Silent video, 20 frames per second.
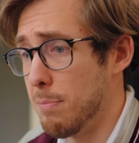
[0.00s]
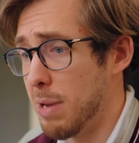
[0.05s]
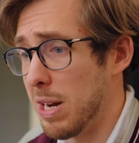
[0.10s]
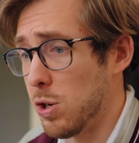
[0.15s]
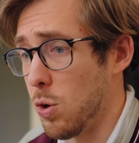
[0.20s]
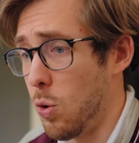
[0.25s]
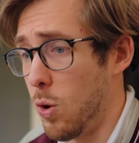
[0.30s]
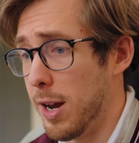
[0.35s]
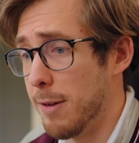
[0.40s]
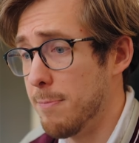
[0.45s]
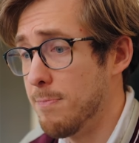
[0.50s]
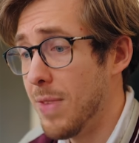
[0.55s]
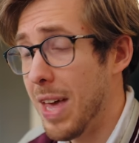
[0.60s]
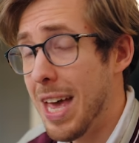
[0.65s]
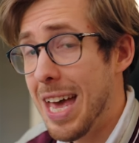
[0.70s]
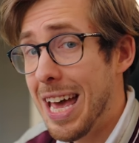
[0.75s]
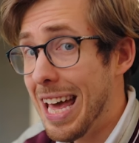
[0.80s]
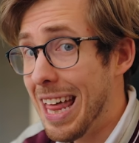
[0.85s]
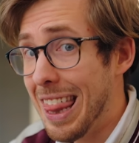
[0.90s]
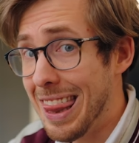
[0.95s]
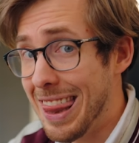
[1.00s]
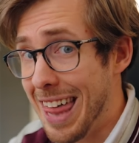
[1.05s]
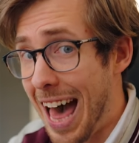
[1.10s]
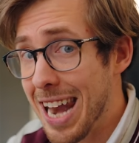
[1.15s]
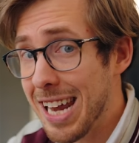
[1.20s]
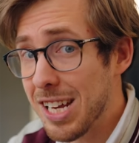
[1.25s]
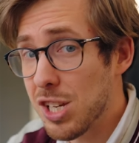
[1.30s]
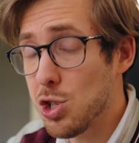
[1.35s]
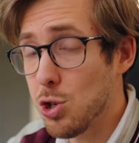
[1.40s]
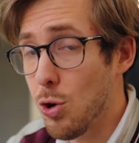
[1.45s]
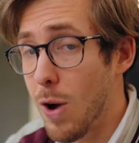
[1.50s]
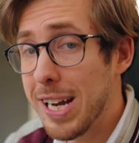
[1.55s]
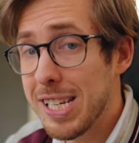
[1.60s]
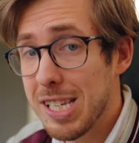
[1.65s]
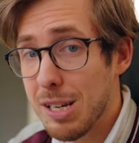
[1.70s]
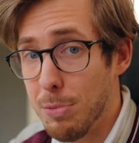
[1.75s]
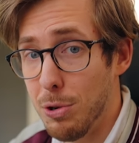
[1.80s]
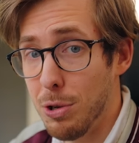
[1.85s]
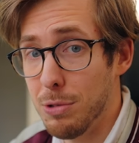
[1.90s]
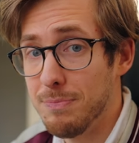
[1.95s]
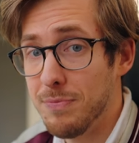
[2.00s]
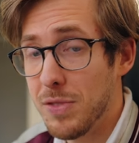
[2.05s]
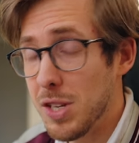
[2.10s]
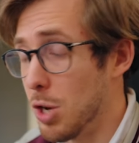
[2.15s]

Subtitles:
Bitcoin, that is traceable.